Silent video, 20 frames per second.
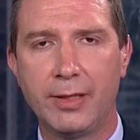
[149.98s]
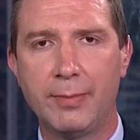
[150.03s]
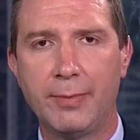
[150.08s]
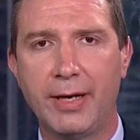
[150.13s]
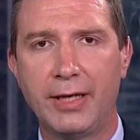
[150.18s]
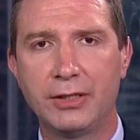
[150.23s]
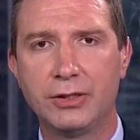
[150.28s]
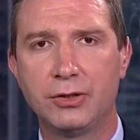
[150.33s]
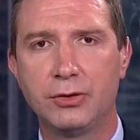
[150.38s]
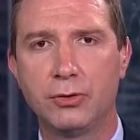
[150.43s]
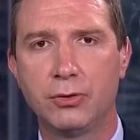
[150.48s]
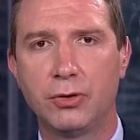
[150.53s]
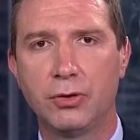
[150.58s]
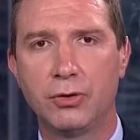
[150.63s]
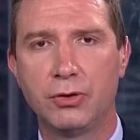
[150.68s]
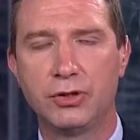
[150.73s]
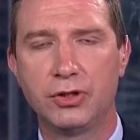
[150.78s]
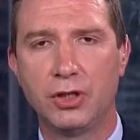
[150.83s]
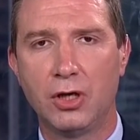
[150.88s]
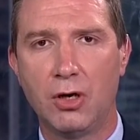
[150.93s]
and making sure there
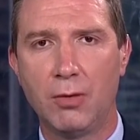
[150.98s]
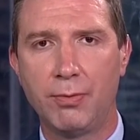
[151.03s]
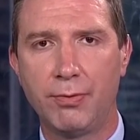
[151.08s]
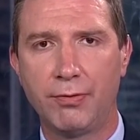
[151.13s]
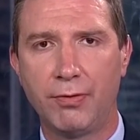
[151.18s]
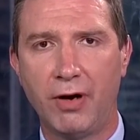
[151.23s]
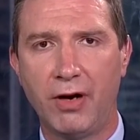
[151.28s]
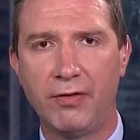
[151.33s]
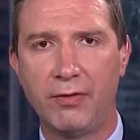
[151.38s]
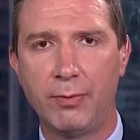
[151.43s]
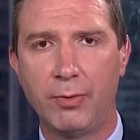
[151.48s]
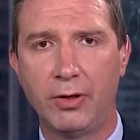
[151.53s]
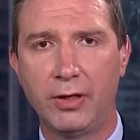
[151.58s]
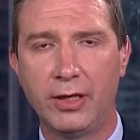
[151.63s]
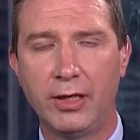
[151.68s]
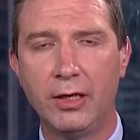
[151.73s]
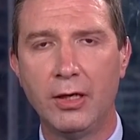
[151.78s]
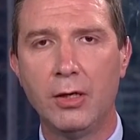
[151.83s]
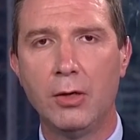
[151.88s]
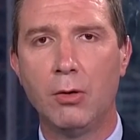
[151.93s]
are jobs for
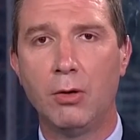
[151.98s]
everybody.